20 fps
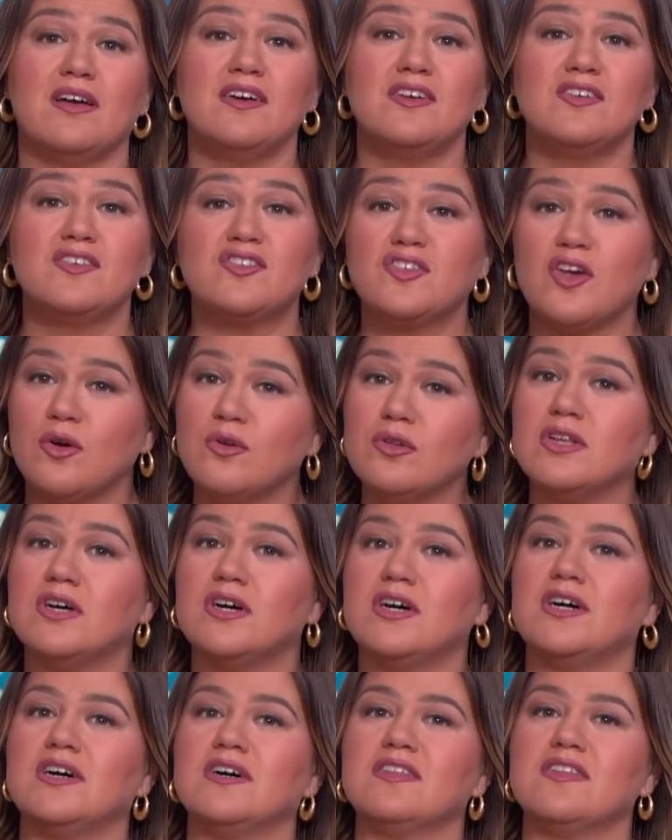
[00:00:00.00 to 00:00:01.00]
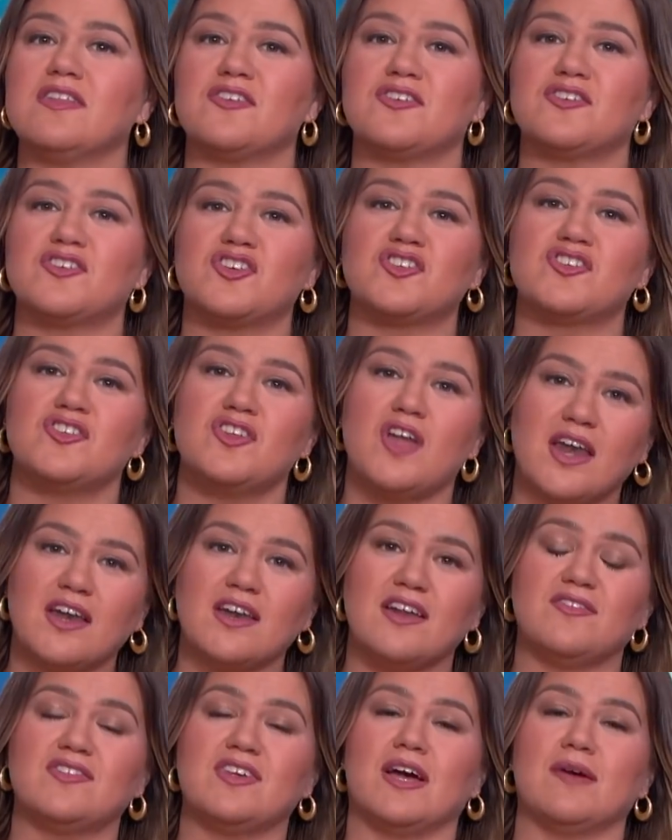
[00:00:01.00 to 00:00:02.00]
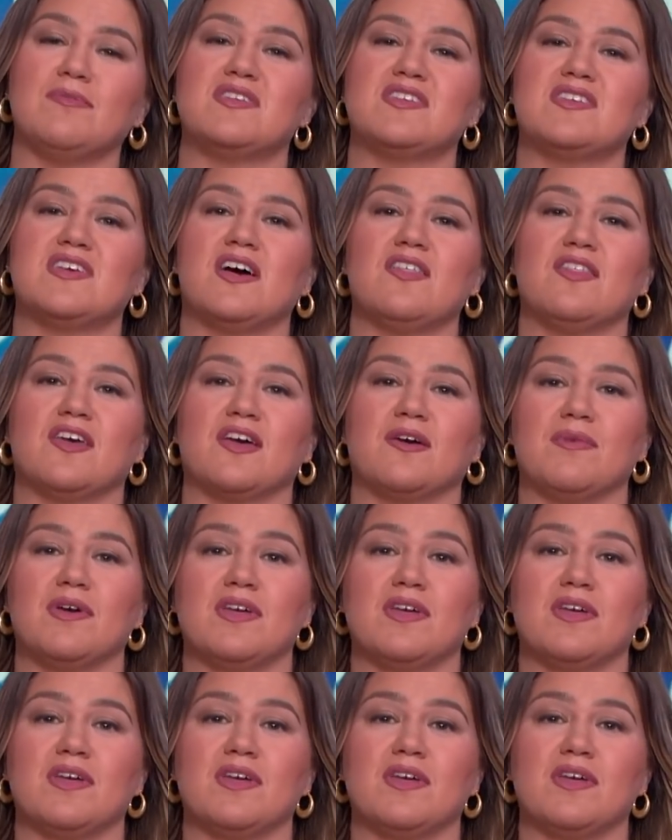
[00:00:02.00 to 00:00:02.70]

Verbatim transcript: so long that there's just not enough time to tell them.